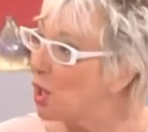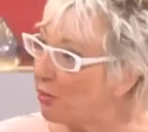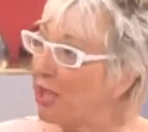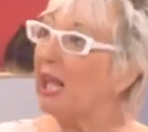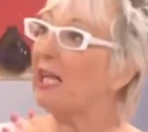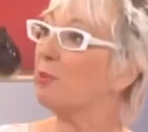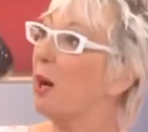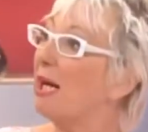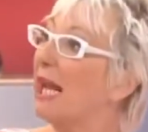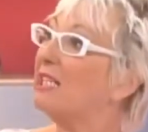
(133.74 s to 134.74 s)
So I think that's where
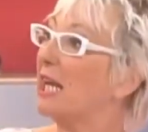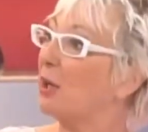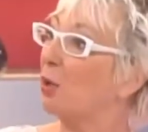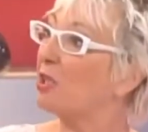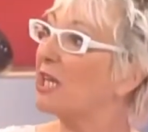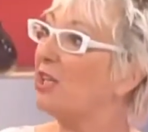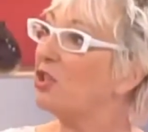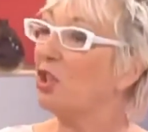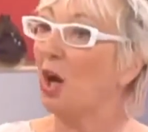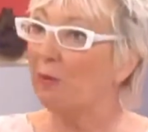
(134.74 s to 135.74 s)
it gets that
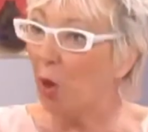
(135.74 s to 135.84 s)
connotation of